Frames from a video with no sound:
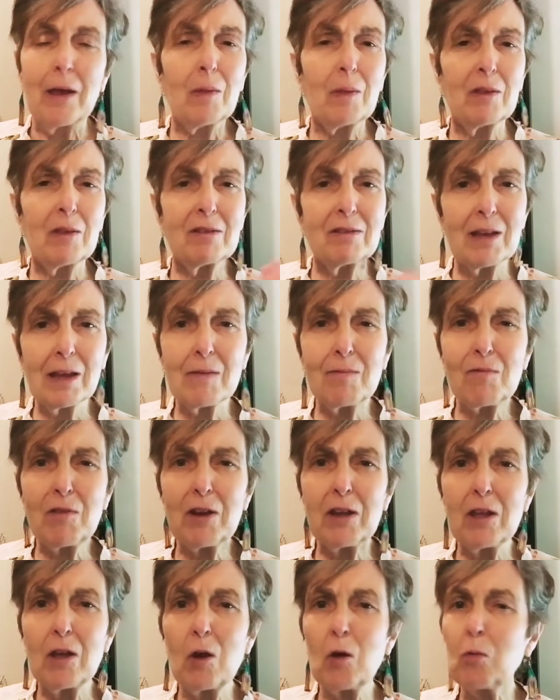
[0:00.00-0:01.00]
The second
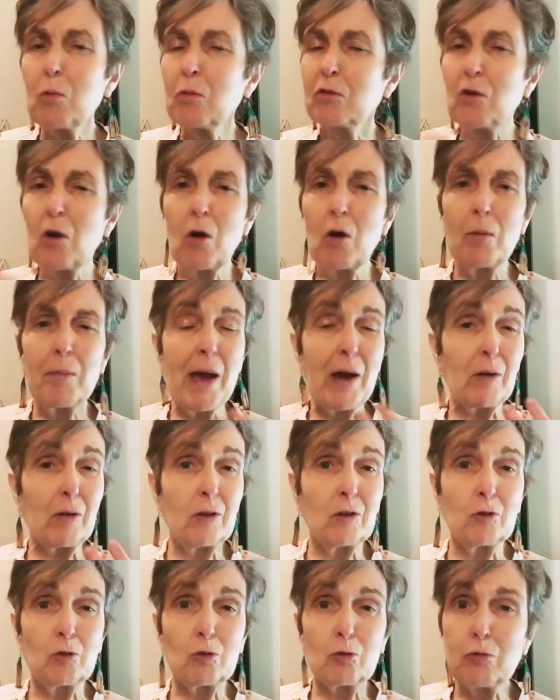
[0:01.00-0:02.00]
video was all about
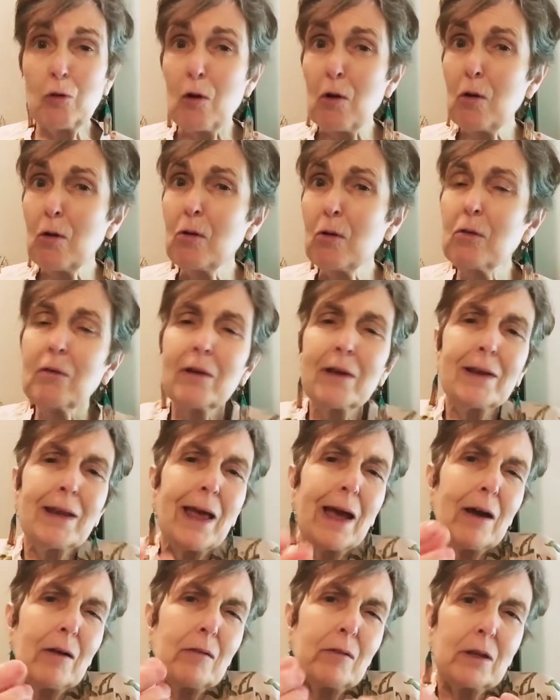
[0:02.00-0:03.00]
control and
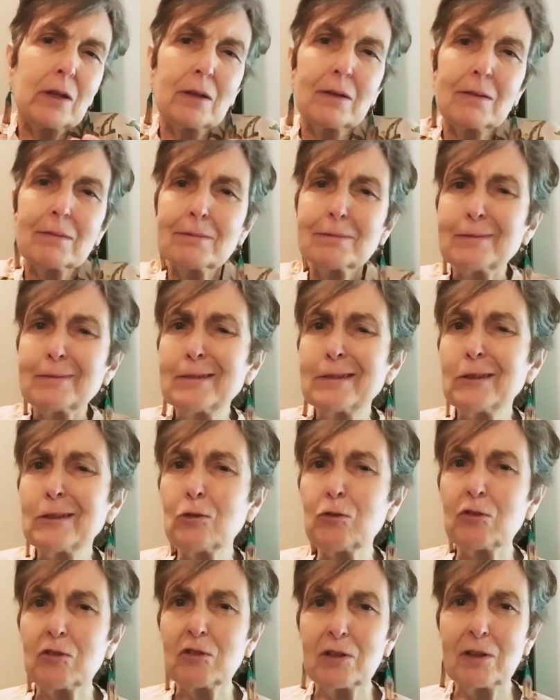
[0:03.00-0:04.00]
how to
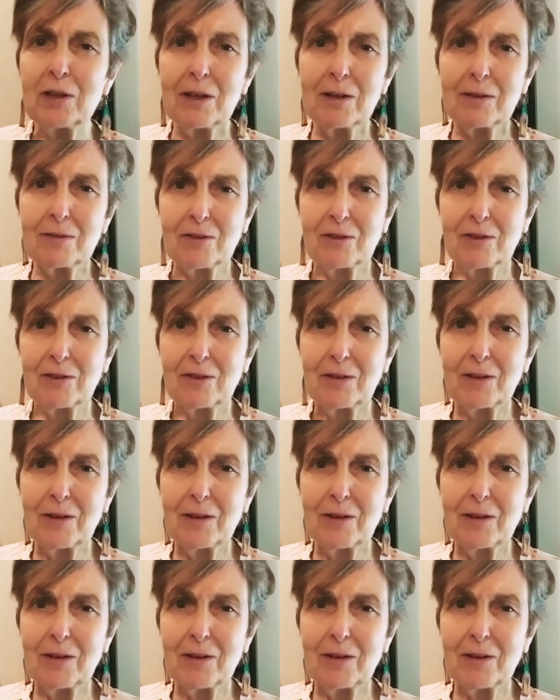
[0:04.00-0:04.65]
loosen it.